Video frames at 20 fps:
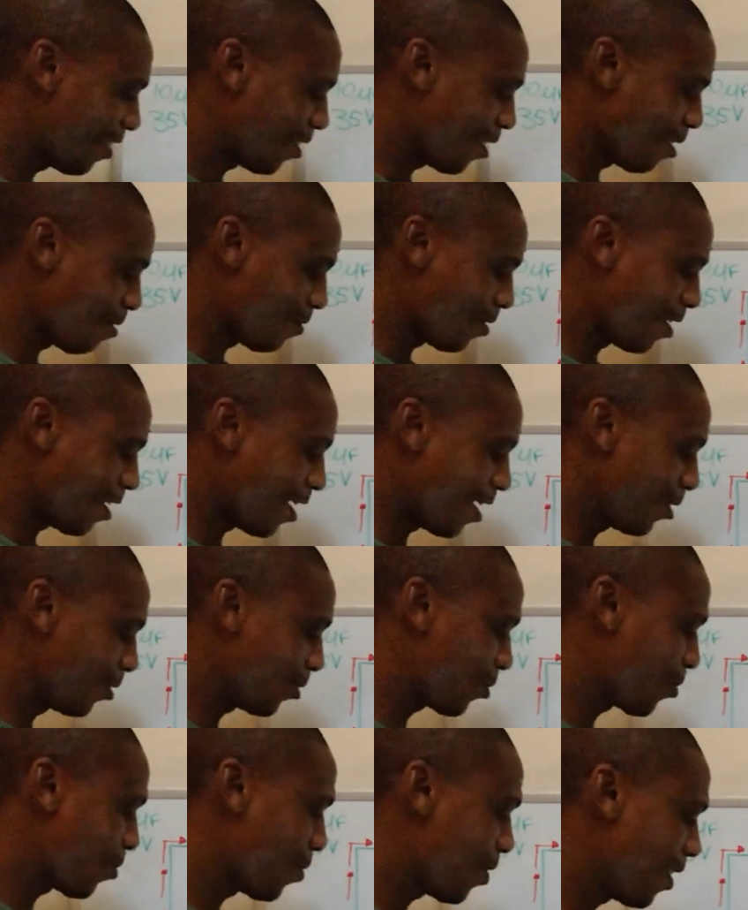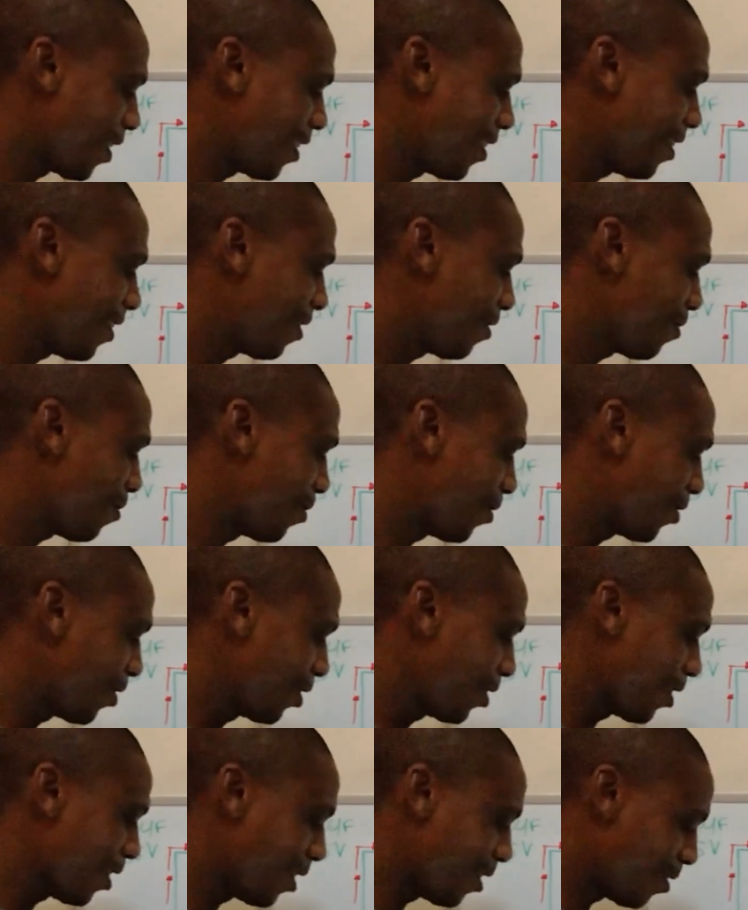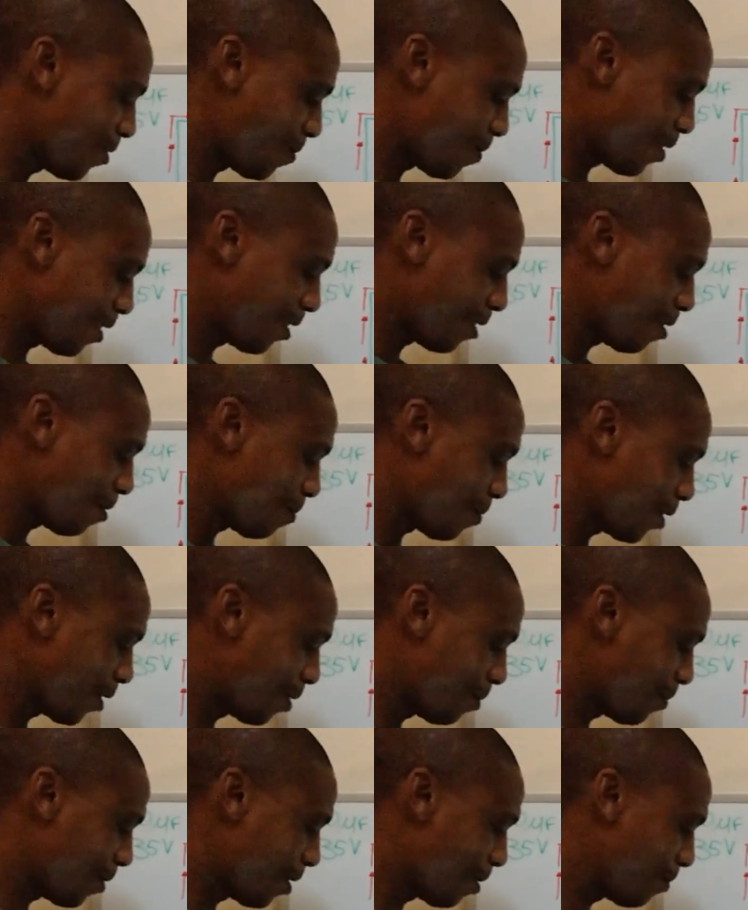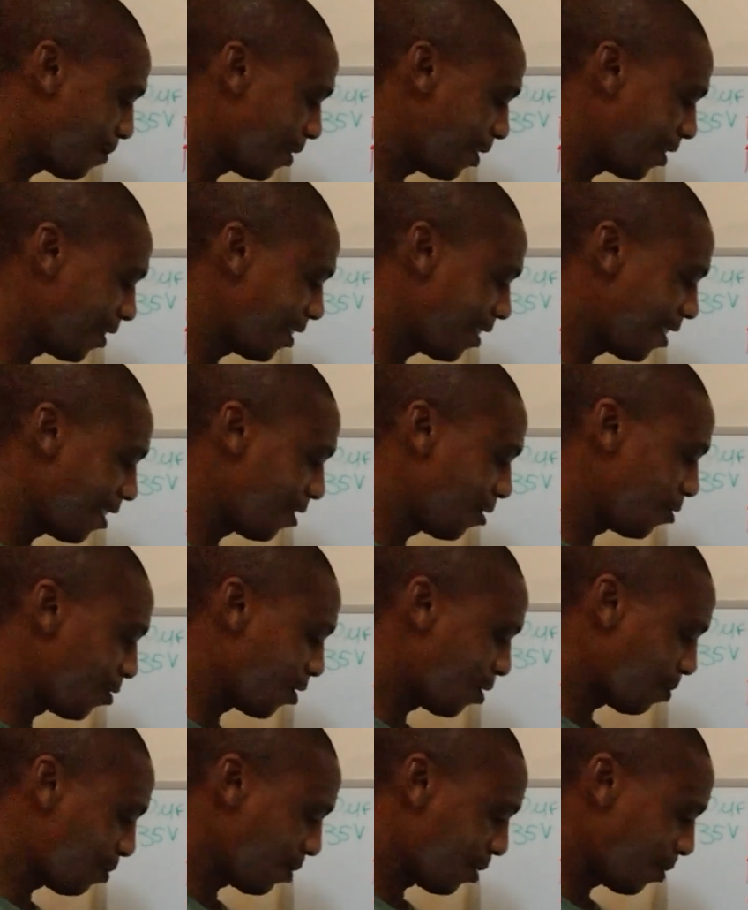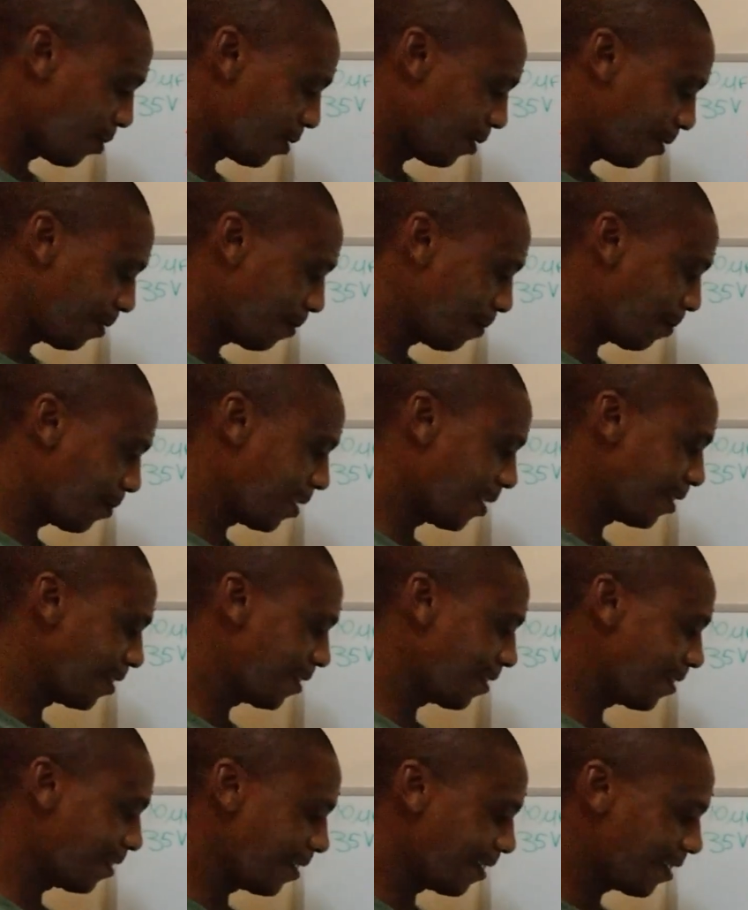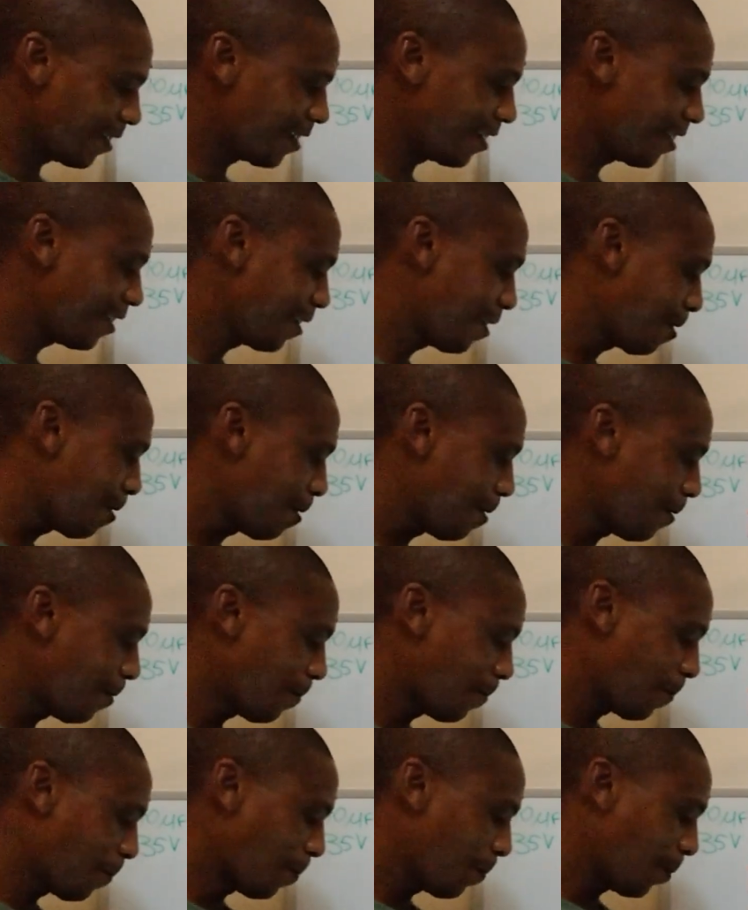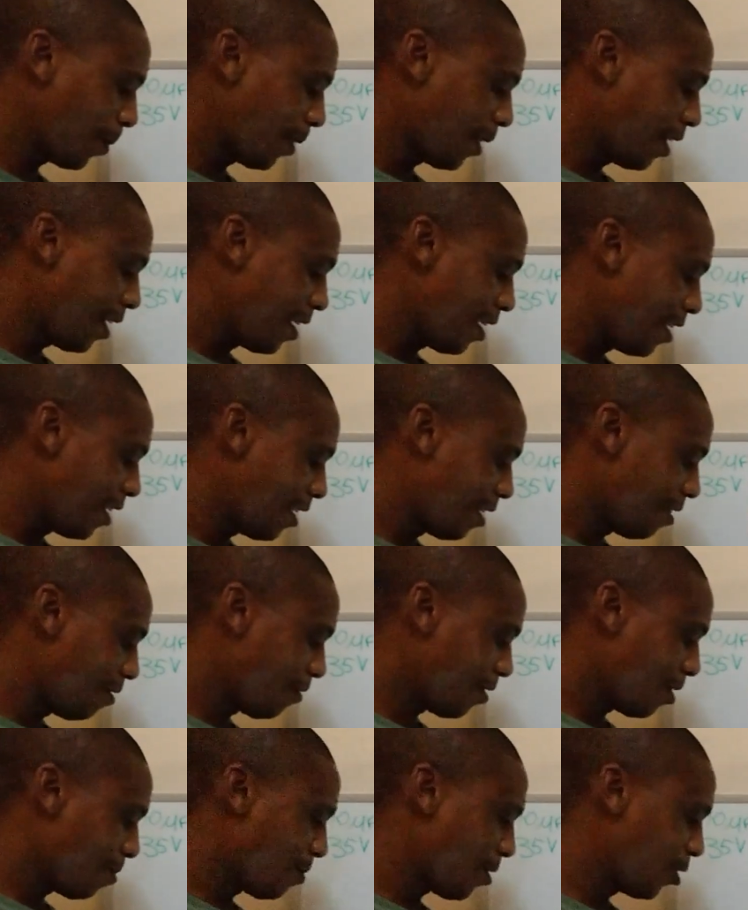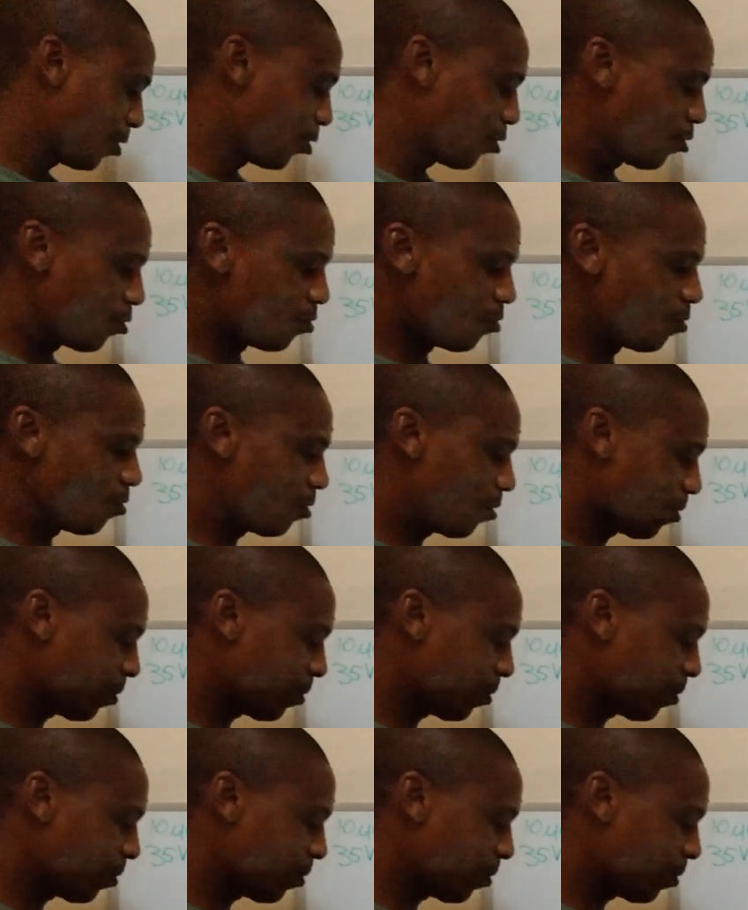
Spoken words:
You have a 9 squared, which is 81 multiplied by 10 to the power -6, divided by 2.